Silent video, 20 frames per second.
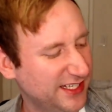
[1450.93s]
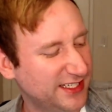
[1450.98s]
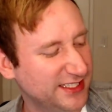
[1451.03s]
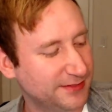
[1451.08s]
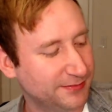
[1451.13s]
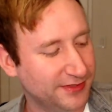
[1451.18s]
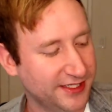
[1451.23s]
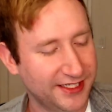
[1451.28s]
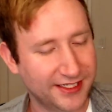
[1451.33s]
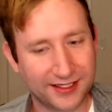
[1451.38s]
it's
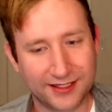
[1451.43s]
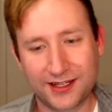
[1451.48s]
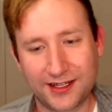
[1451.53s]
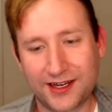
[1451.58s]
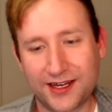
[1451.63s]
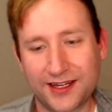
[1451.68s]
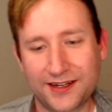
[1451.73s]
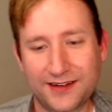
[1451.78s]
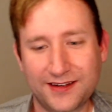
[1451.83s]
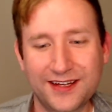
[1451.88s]
bleeding
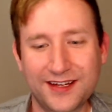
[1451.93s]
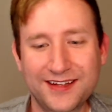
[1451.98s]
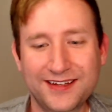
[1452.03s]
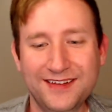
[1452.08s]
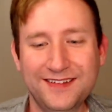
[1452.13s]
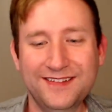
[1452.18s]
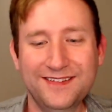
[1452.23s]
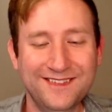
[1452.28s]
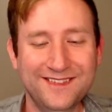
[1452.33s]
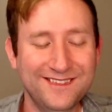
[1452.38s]

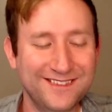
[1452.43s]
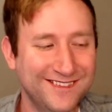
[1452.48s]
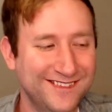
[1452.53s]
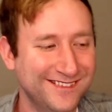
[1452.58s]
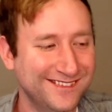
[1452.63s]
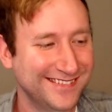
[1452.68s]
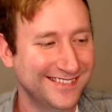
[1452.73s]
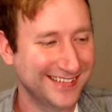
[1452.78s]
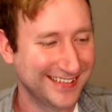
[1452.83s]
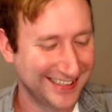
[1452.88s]
a
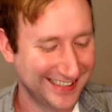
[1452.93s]
lot.